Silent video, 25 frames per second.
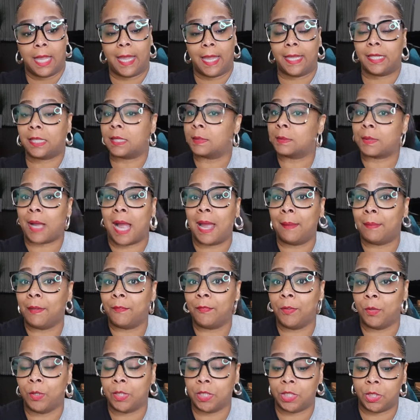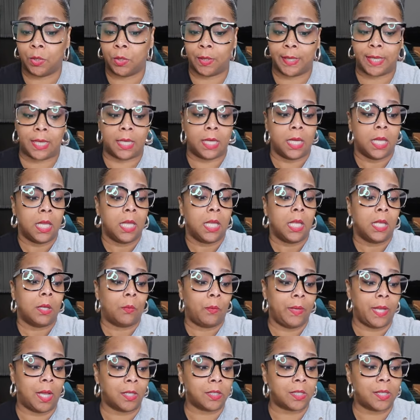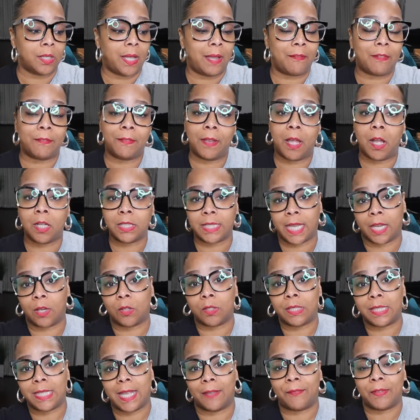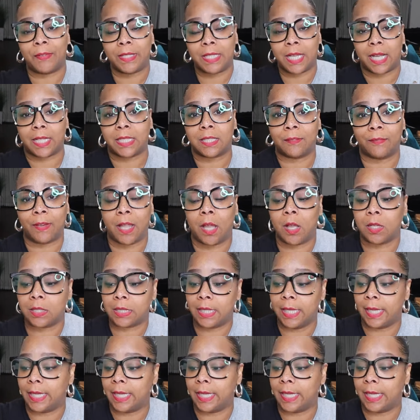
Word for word: and subscribe if you enjoy it. We also have a vlog channel, Steph and Tasha Vlogs.